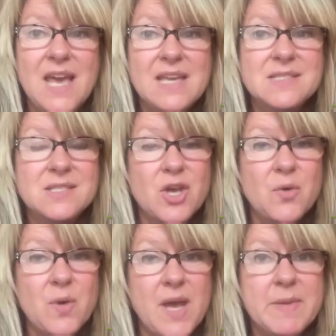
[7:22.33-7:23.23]

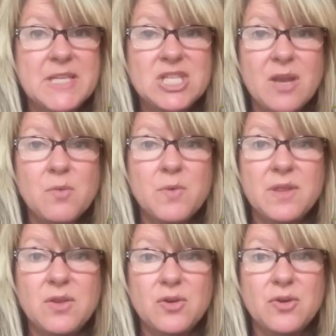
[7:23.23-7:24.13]
So, I mean, check
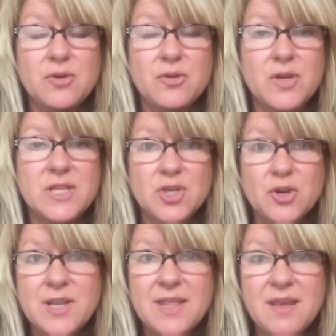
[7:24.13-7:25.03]
with your
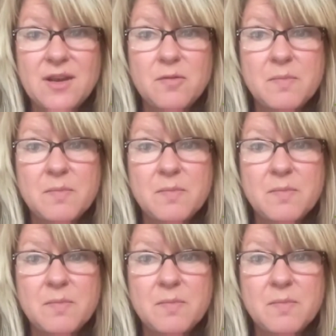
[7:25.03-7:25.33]
attorney there,